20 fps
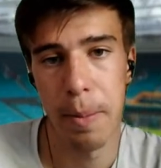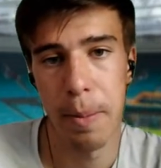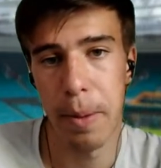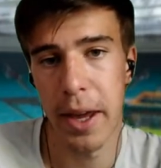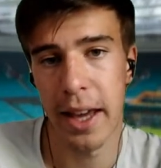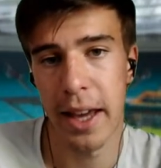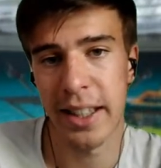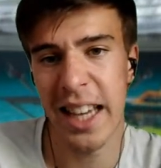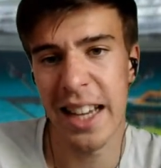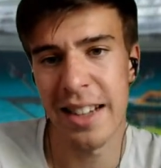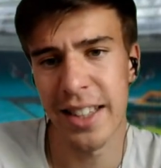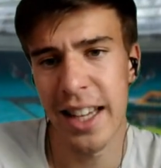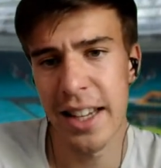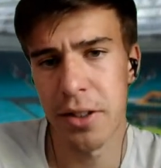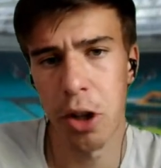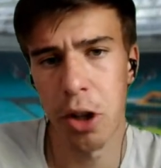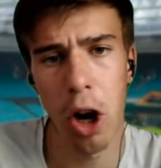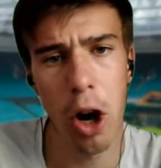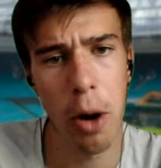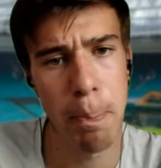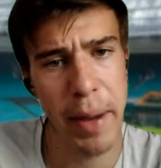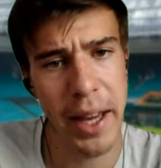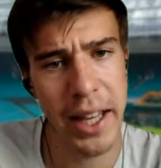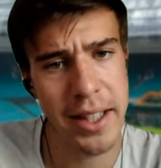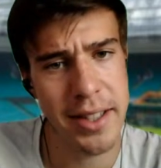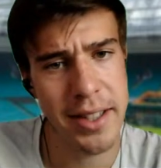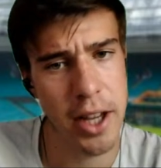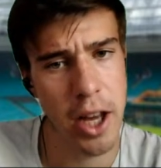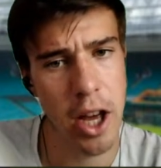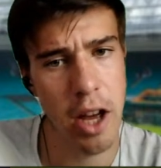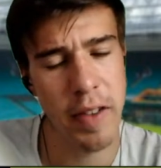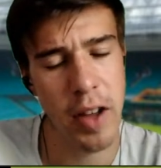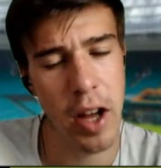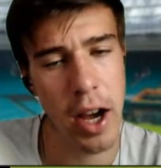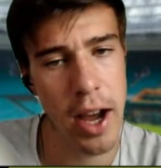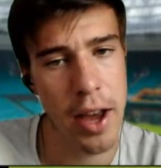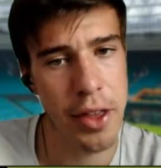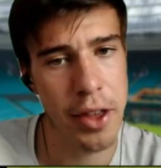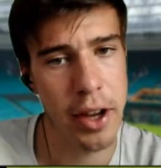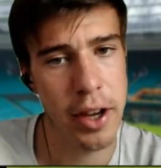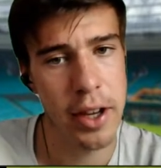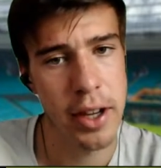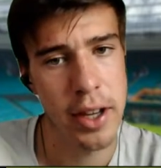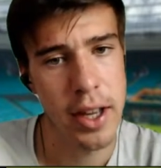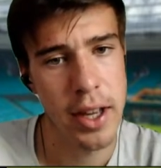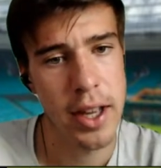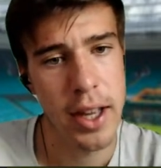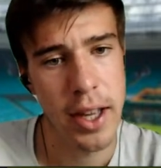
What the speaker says: But yeah, Gasquet's not a big server either.